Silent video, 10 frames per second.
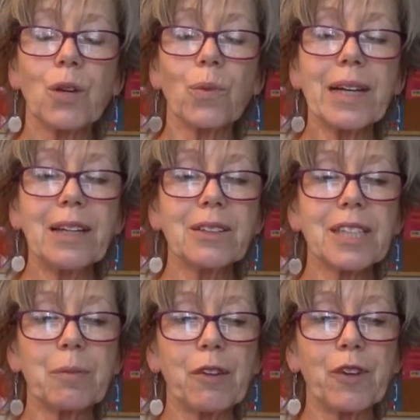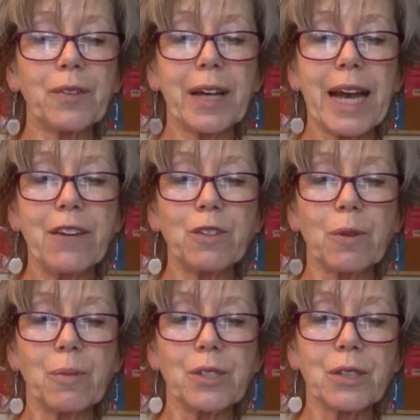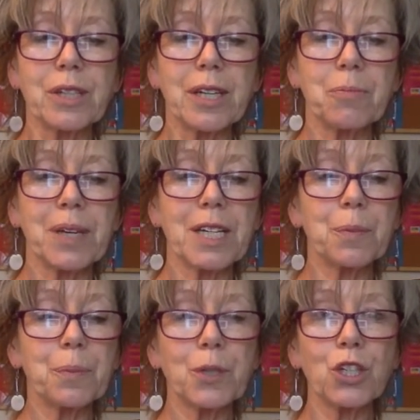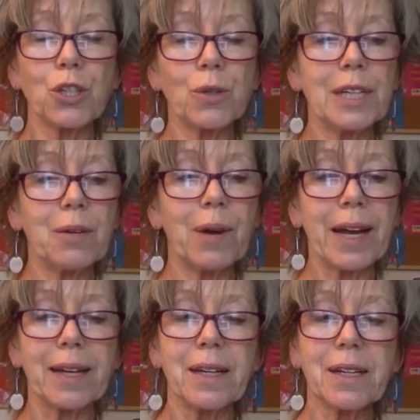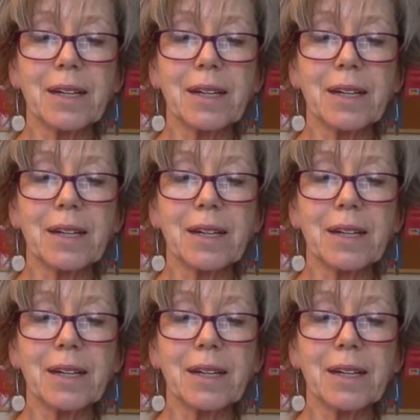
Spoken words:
When I looked up, I found that everyone was looking at me in a peculiar way,